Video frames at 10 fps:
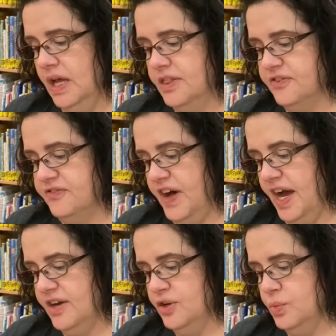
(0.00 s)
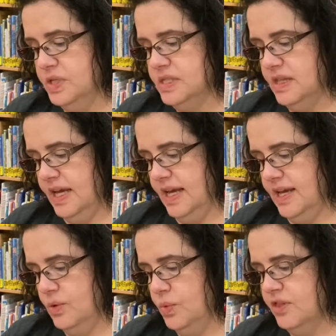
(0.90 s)
The fire was
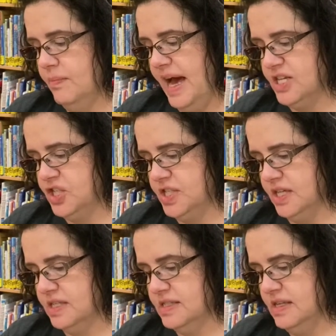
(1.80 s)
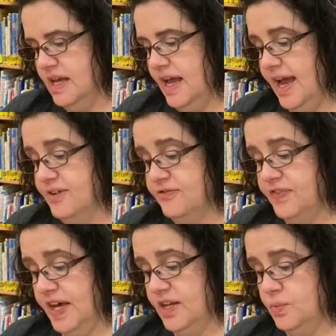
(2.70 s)
laid with matchsticks and
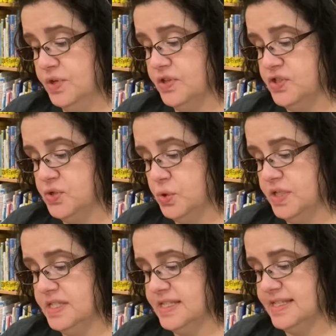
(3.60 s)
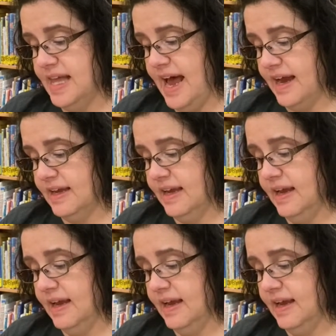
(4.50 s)
fed with assorted slack,